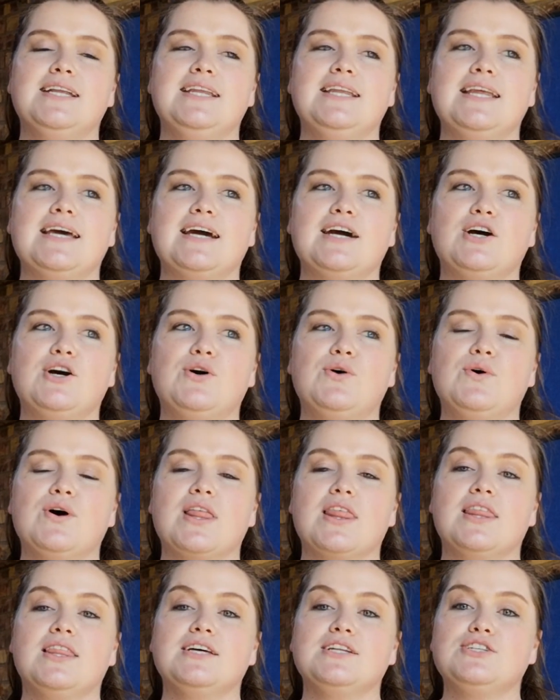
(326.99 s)
Now,
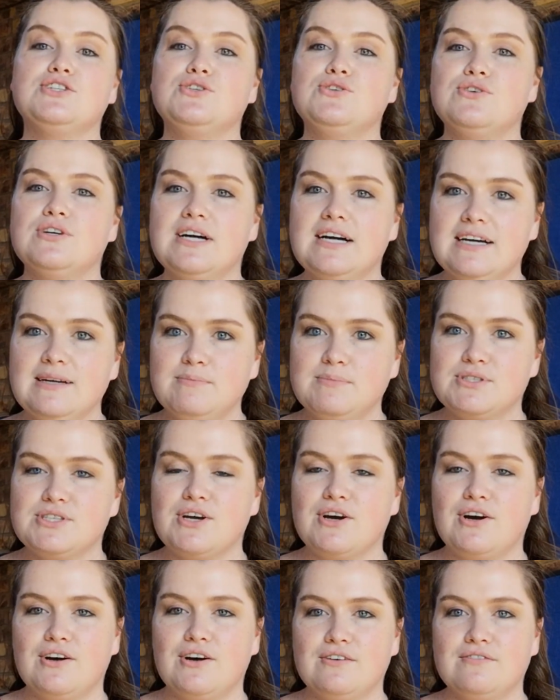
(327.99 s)
the tribes
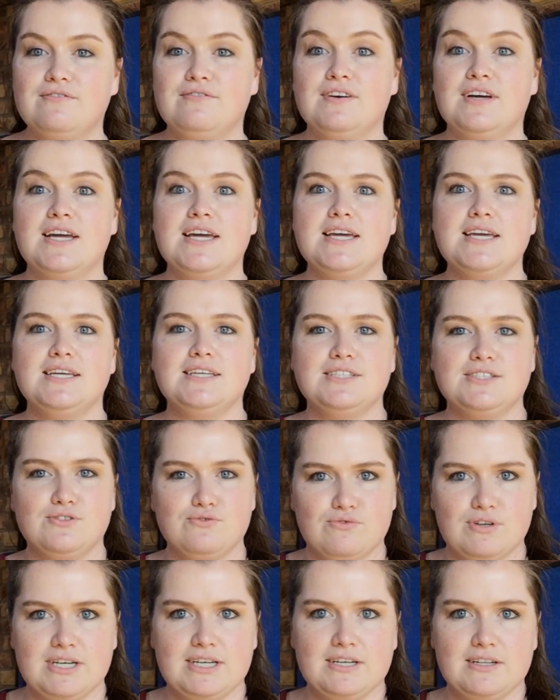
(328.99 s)
of
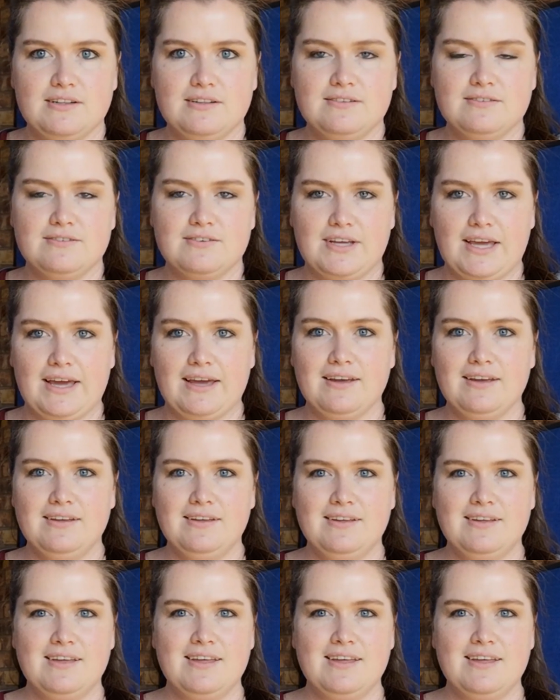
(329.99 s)
Israel, okay,